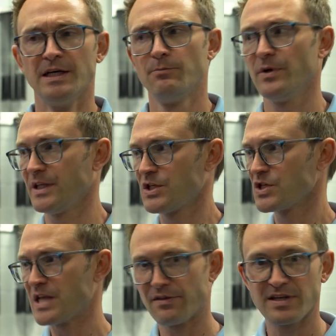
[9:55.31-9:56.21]
But this is
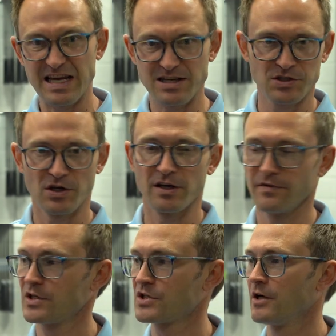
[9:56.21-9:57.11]
now the data side of
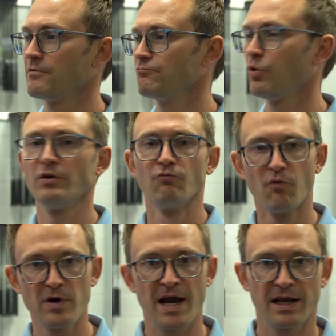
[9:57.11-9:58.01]
it. So what in
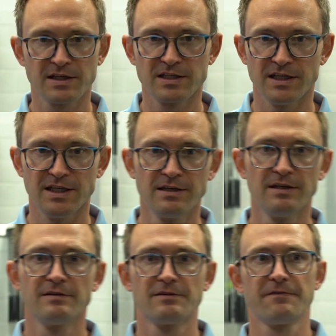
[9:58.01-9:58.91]
reality,
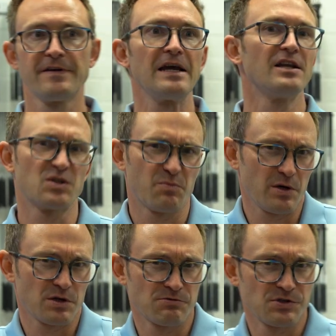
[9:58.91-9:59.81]
the feel is a
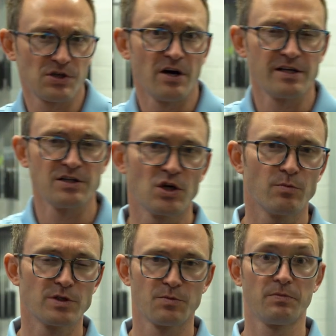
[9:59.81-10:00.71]
personal side
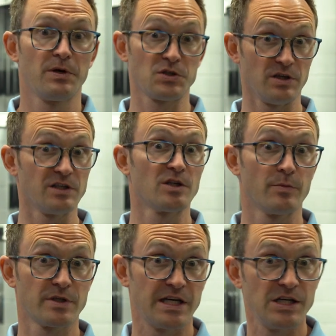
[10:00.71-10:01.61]
open to personal
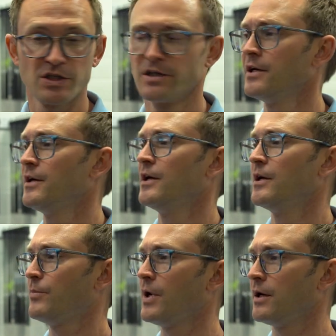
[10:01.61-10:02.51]
interpretation.
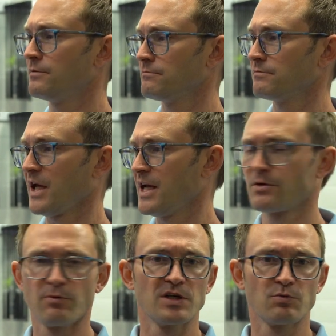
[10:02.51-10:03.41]
But
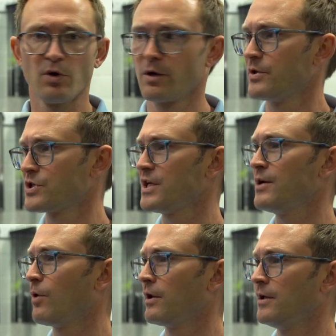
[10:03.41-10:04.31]
data-wise, what can we see?
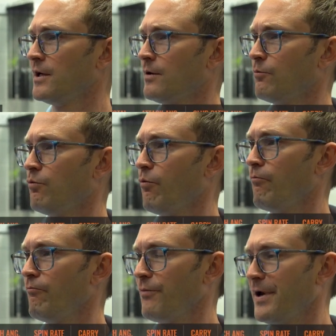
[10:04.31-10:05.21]
Well,
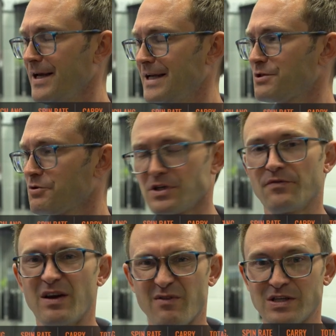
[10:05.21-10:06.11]
interesting enough,
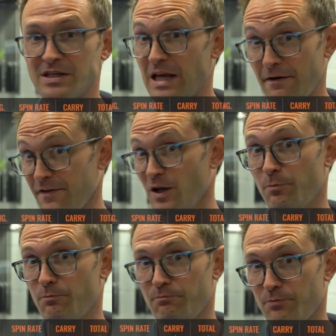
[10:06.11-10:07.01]
there is a
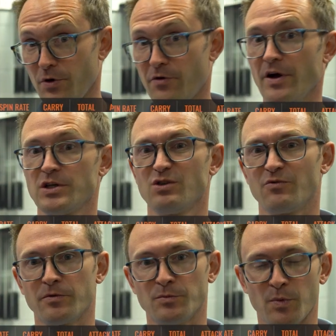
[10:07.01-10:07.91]
definite progression
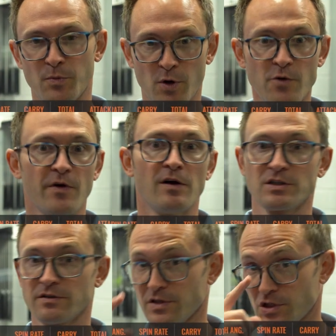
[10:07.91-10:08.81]
from the profiles
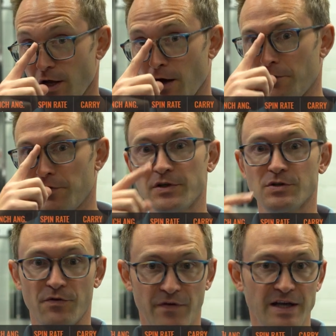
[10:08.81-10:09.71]
of the shaft that is
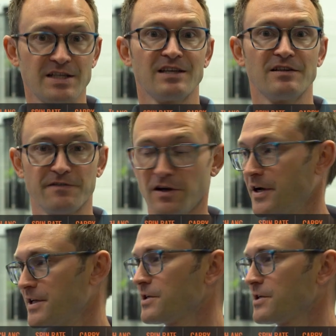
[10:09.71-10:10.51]
affecting the flight.